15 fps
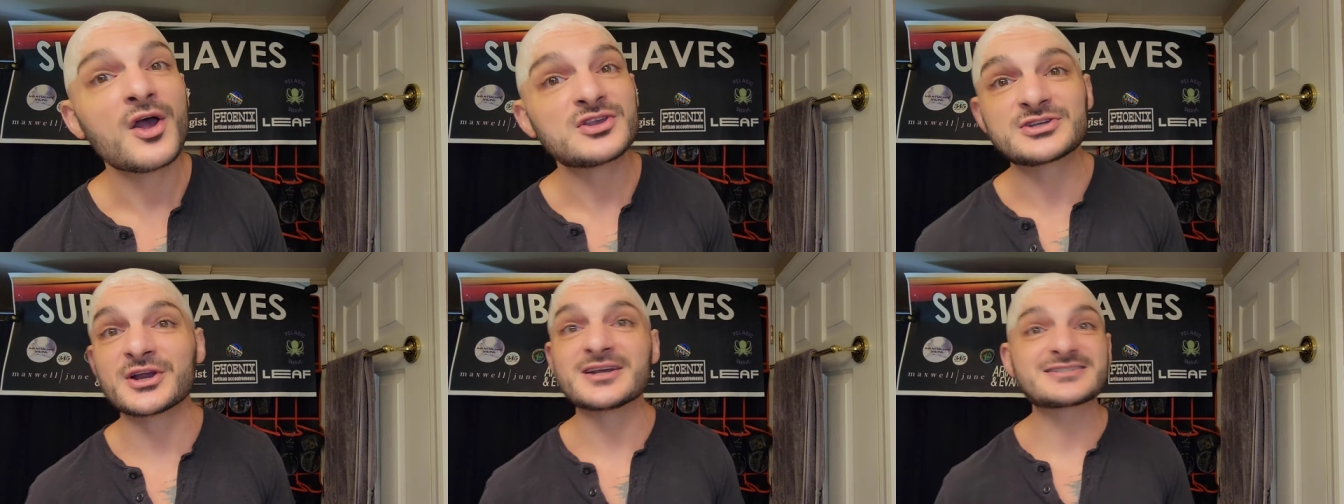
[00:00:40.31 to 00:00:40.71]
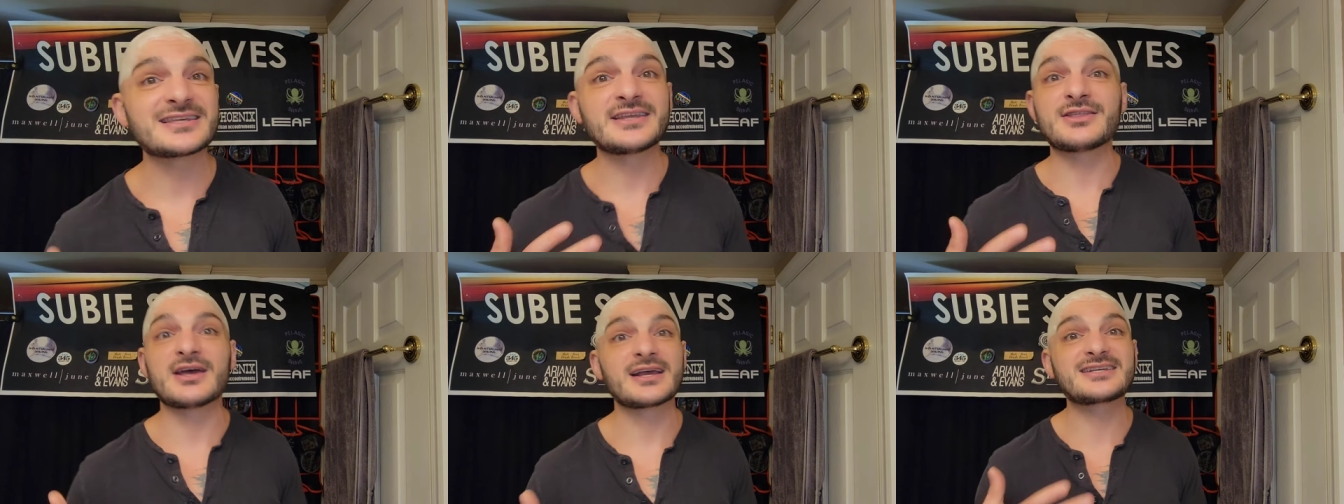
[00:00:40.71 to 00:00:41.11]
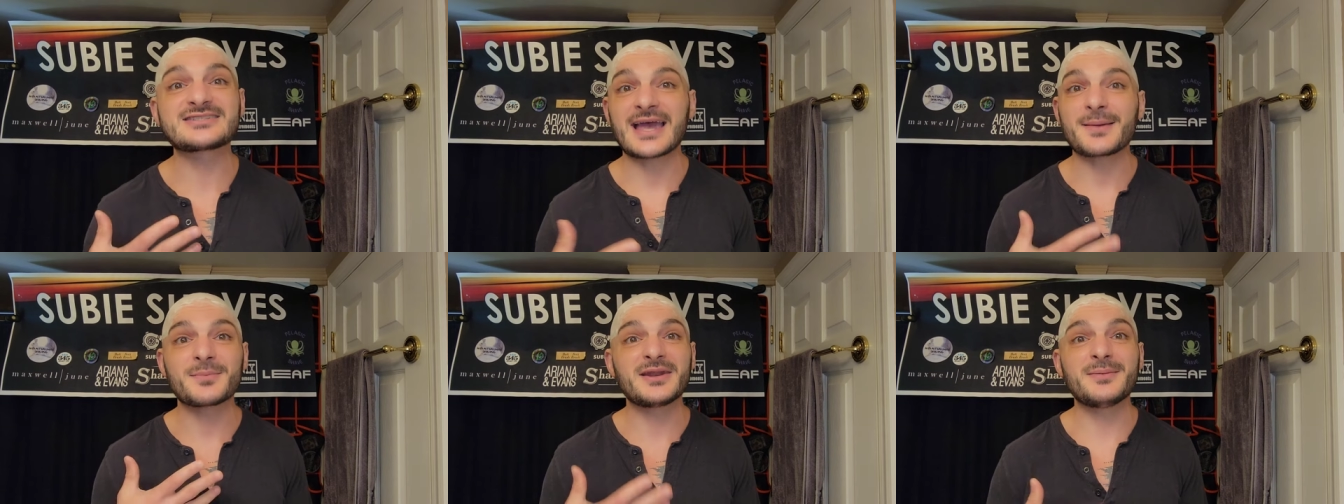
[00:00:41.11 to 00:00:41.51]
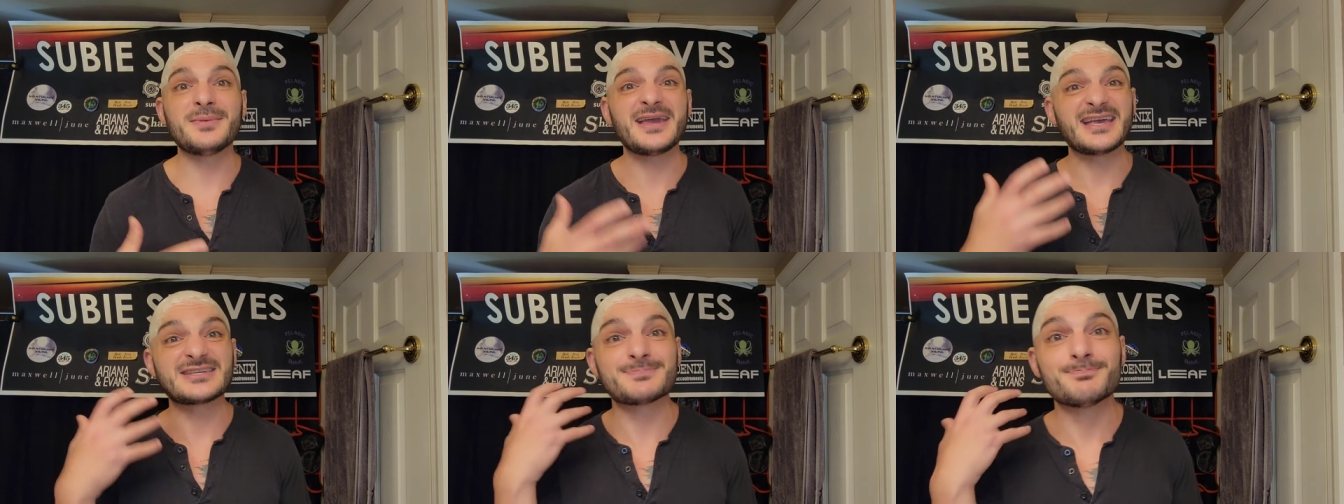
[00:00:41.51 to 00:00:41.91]
Seriously, the excitement in
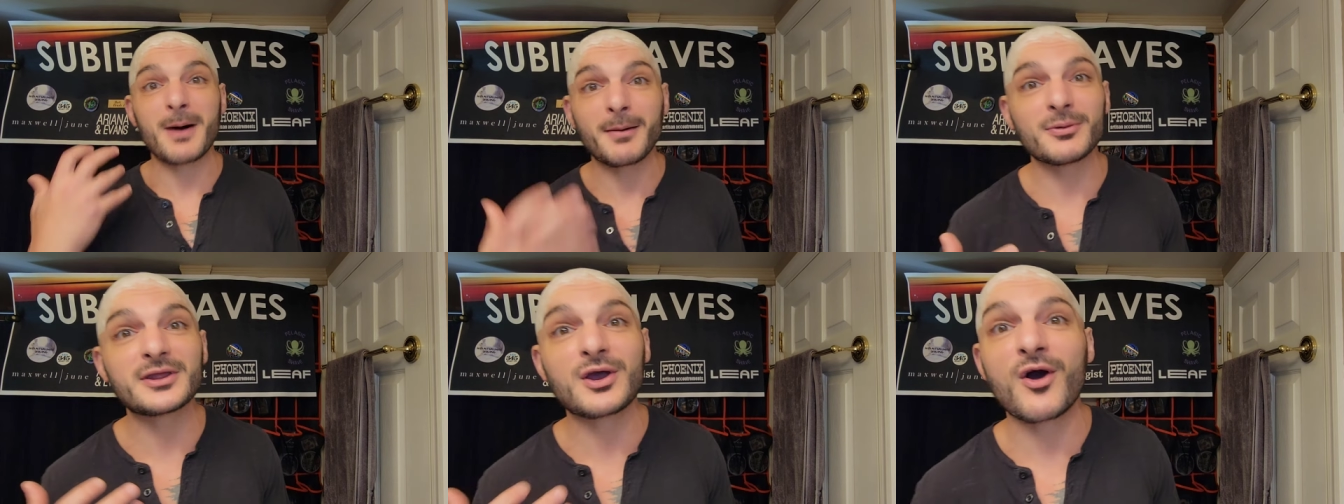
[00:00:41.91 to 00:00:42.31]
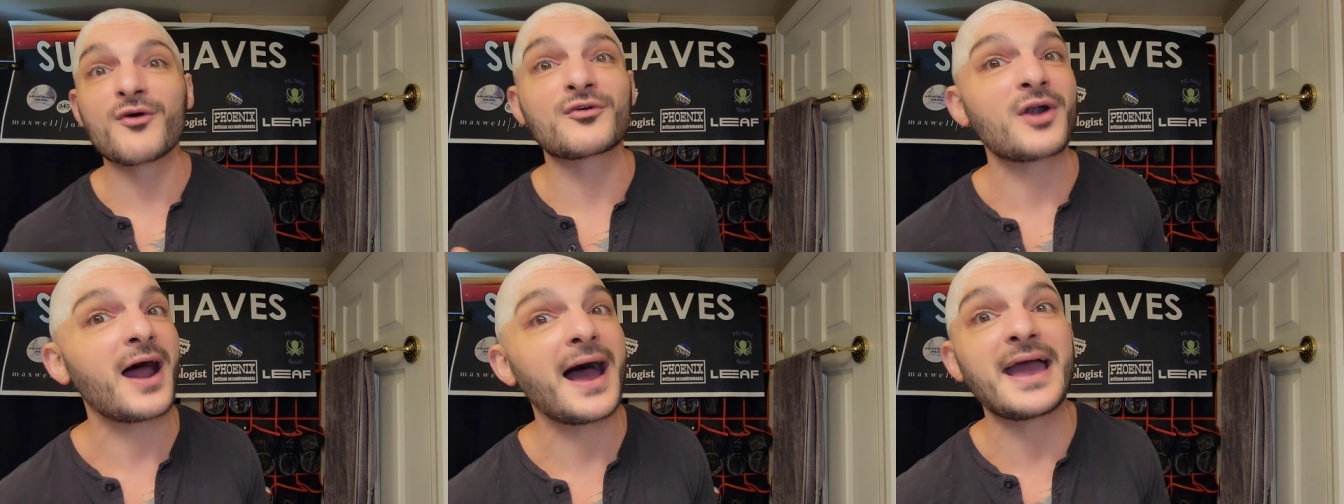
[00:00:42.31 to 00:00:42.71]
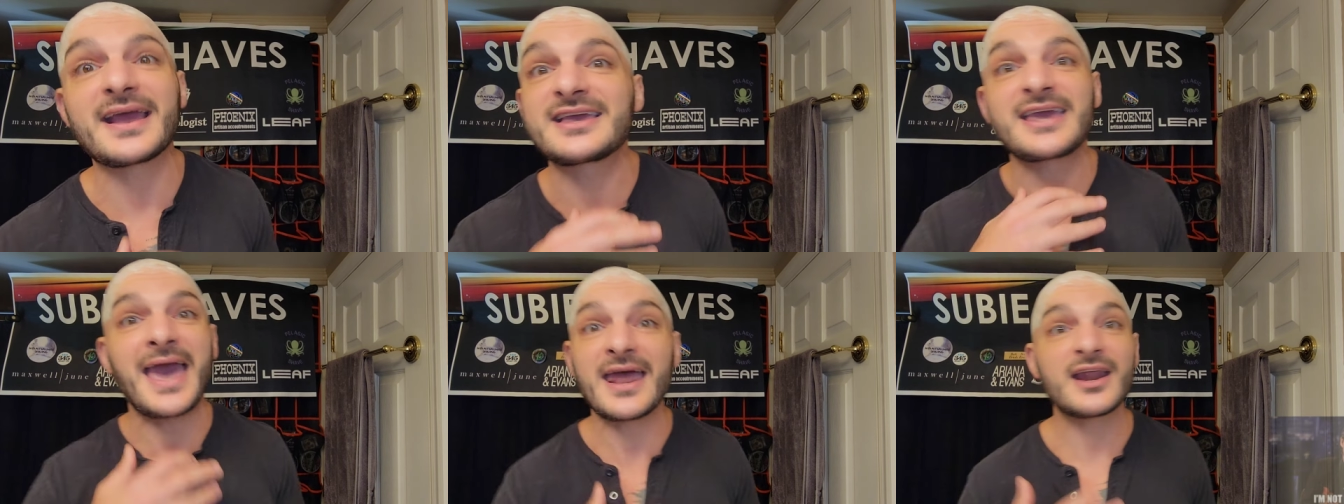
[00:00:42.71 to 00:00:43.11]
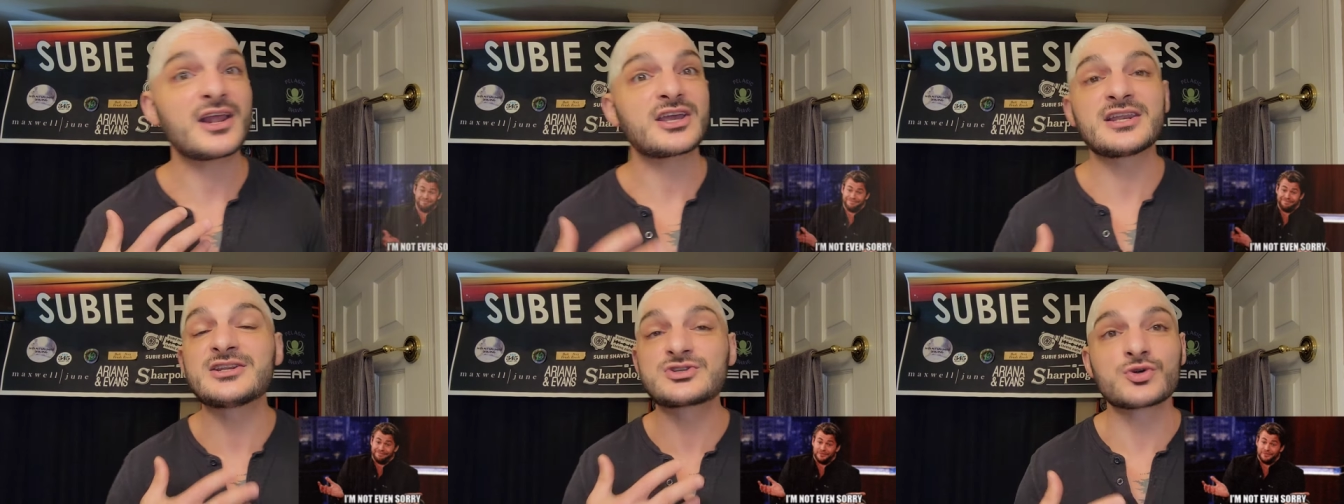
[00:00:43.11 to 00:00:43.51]
me is bubbling over. I can't
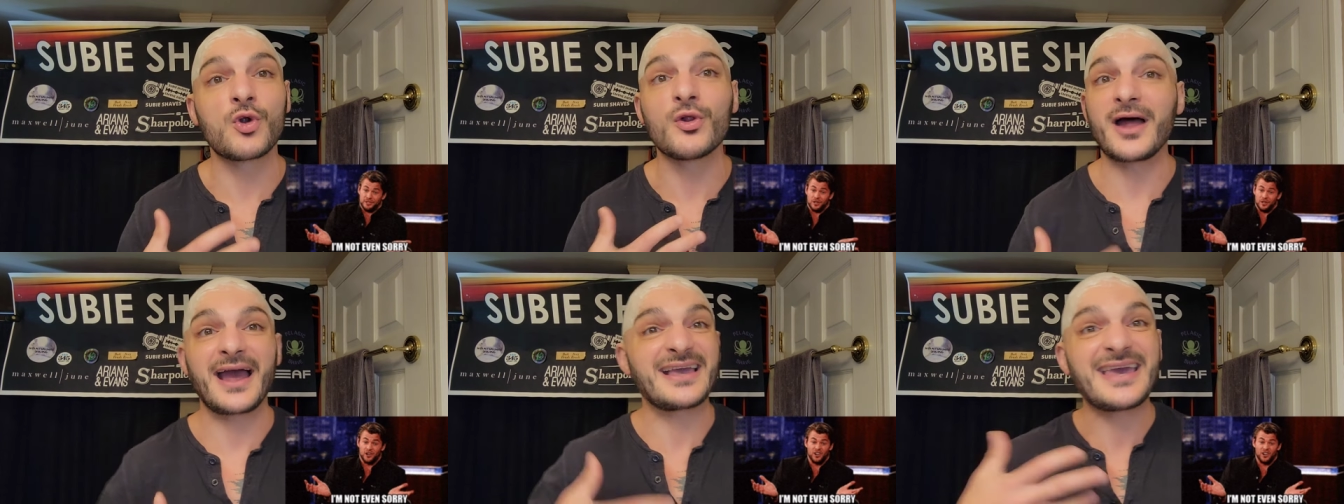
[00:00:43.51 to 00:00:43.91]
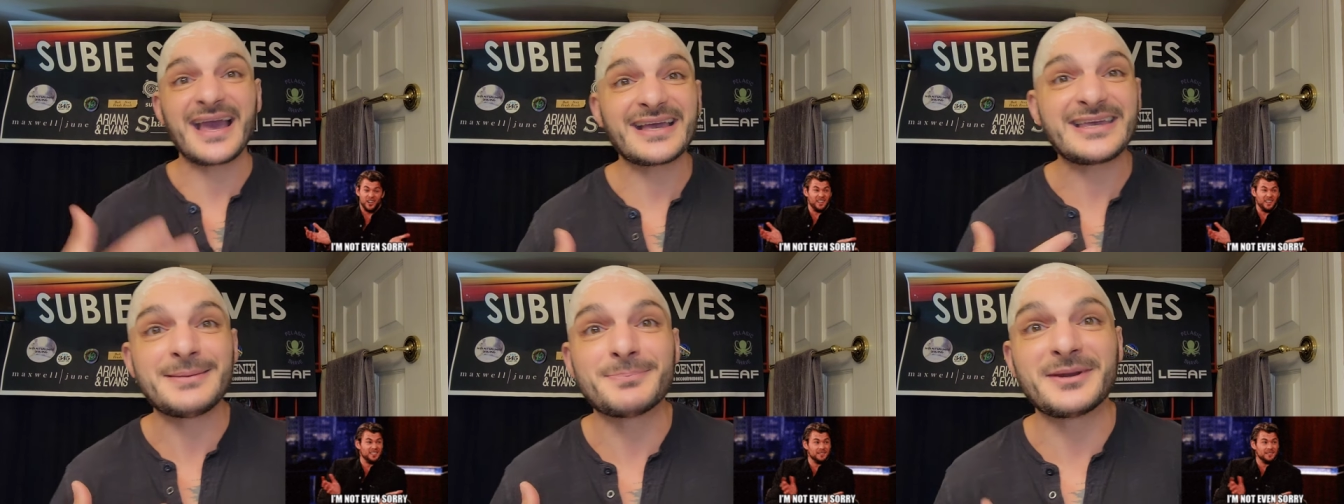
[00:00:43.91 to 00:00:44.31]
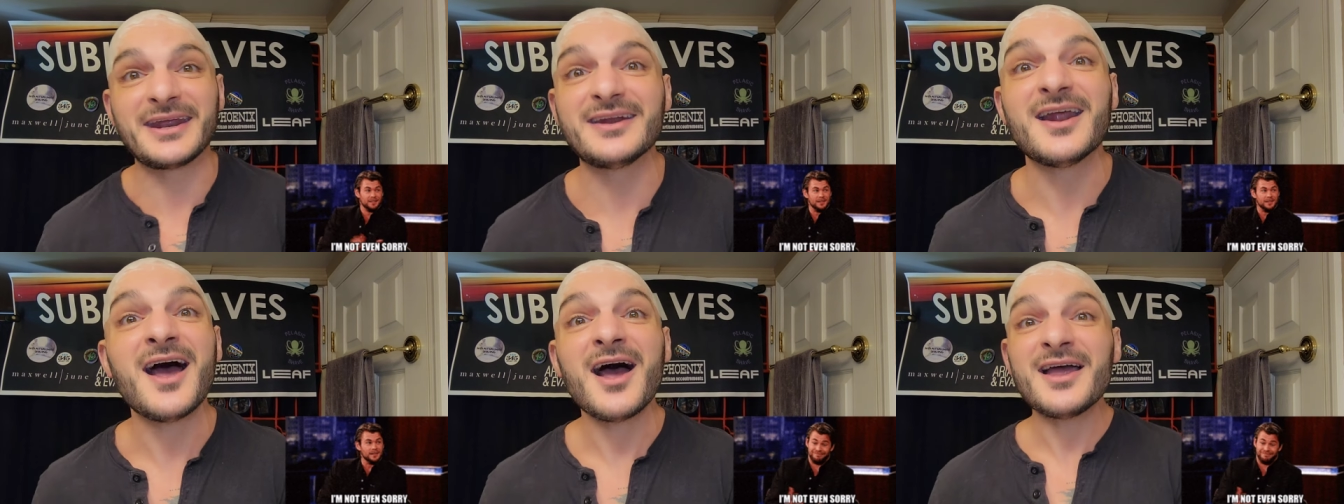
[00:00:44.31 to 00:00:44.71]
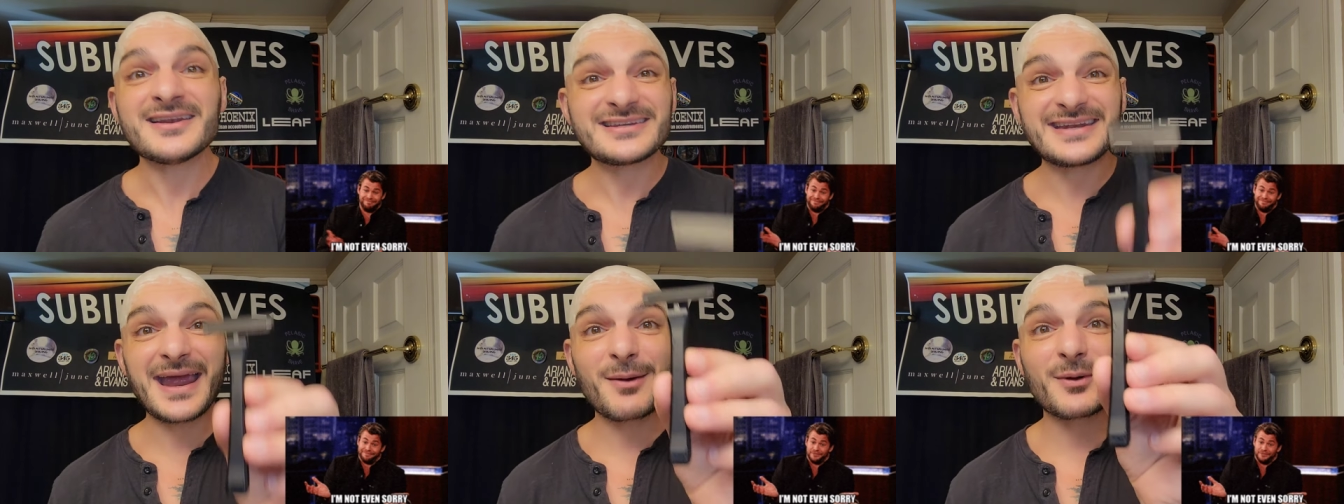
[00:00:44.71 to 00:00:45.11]
control it. I can't keep it in.
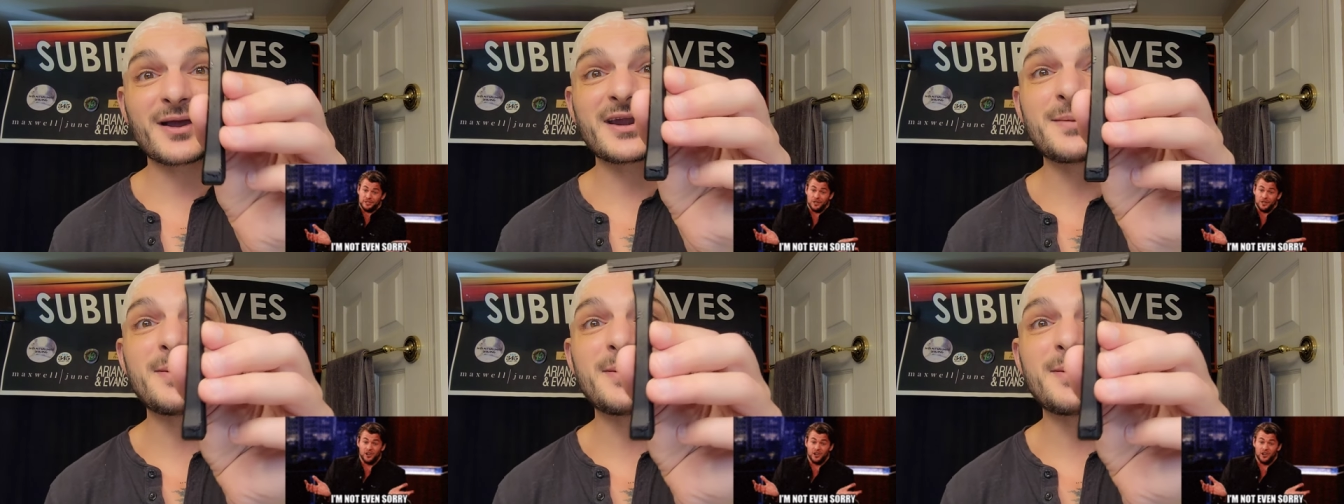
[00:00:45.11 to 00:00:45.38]
Today, we're going